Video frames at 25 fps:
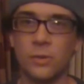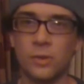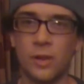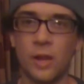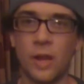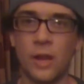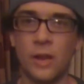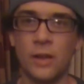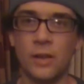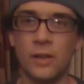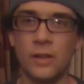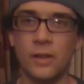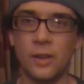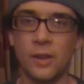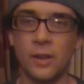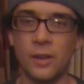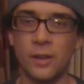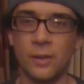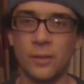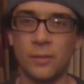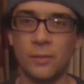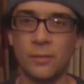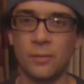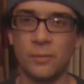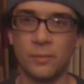gonna end it
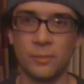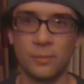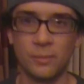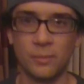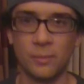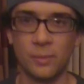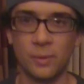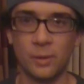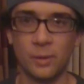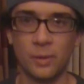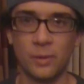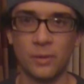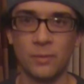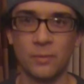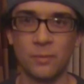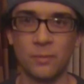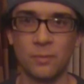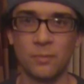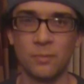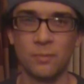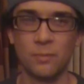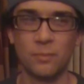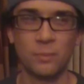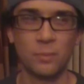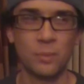tonight
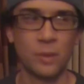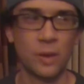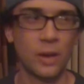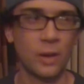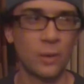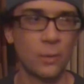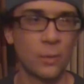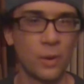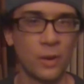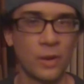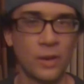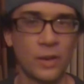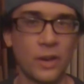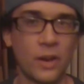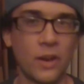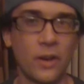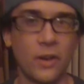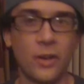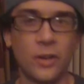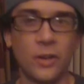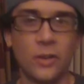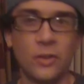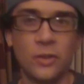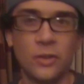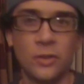kind of winding down
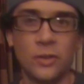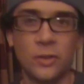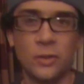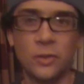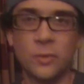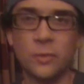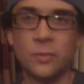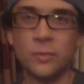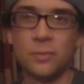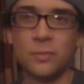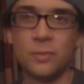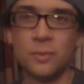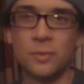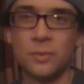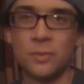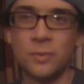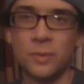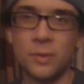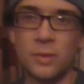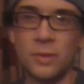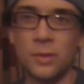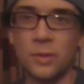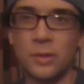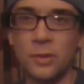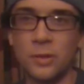here, so
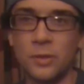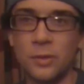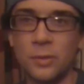this is